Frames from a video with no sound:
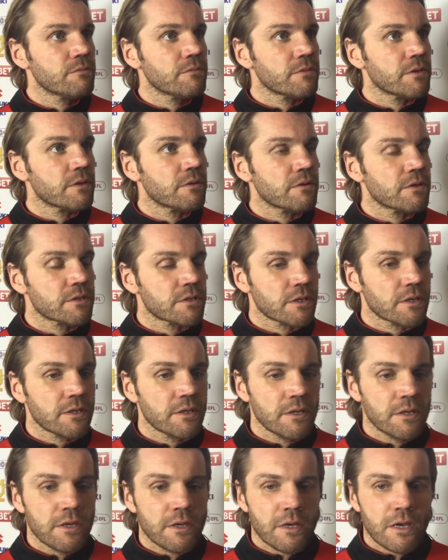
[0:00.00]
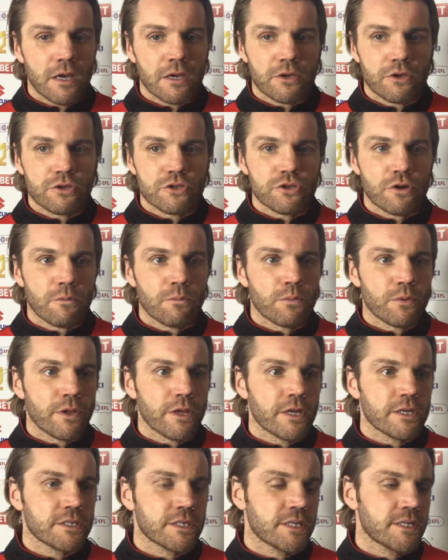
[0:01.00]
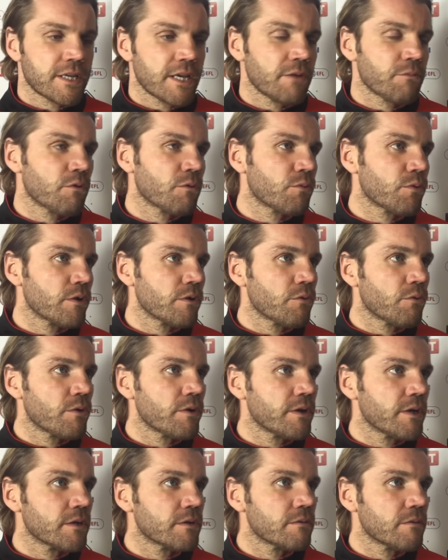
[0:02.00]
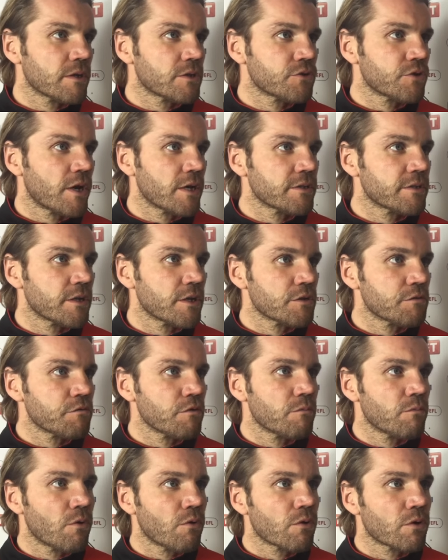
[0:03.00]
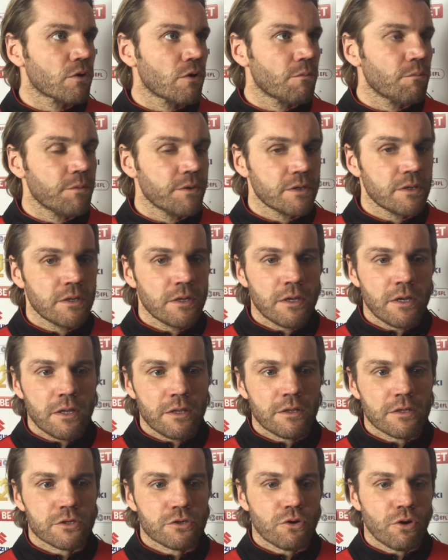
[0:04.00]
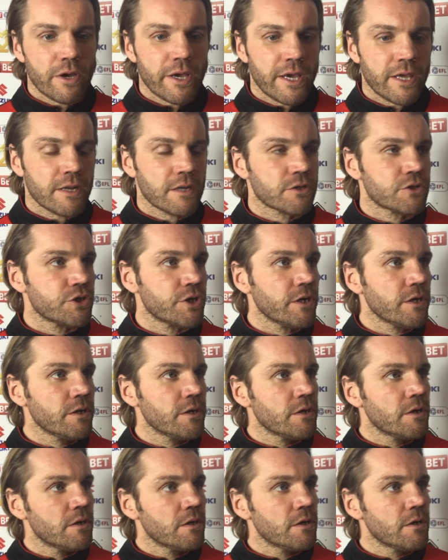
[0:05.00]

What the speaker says: You know, he's a good young player. He's the type of player I want to attract to this football club that's got energy,